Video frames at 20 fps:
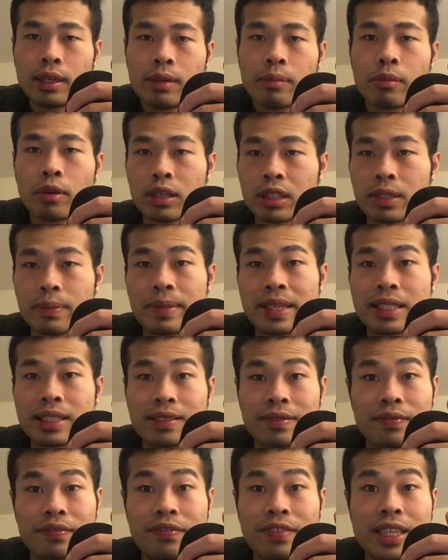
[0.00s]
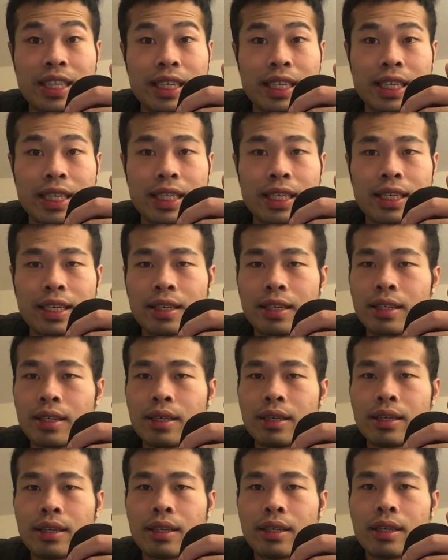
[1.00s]
More specifically,
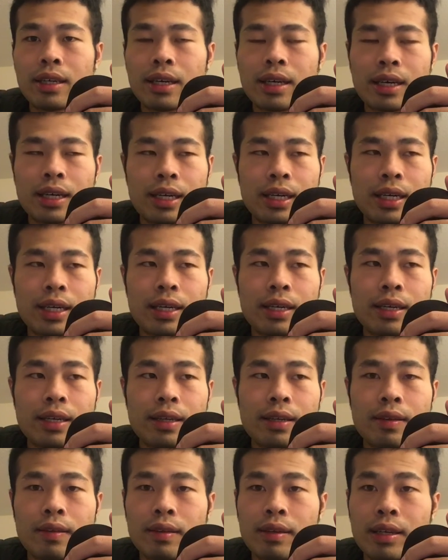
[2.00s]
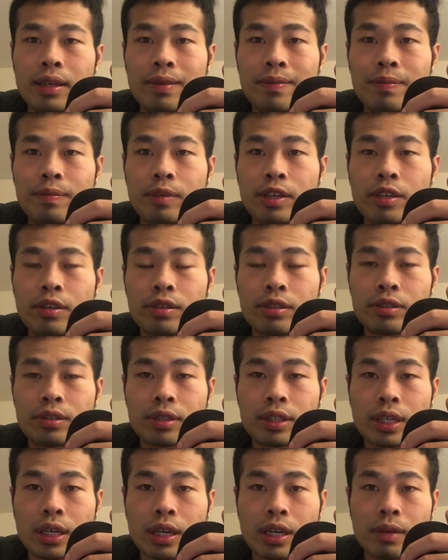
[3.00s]
I am going to
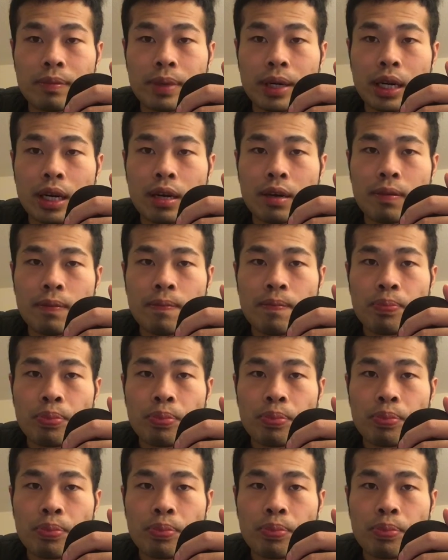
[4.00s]
talk about